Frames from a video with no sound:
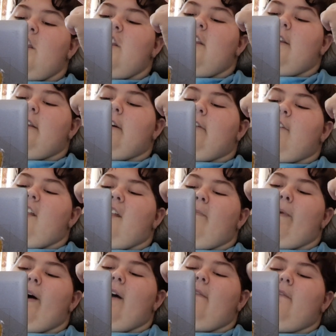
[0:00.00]
It turns the
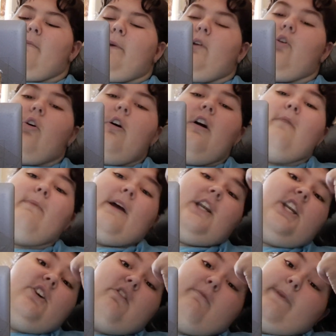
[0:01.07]
button from an orb
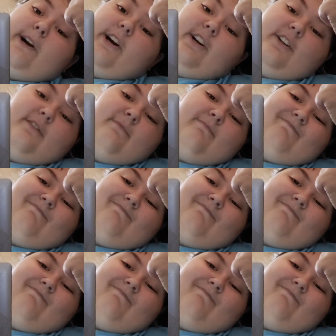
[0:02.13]
into a bird.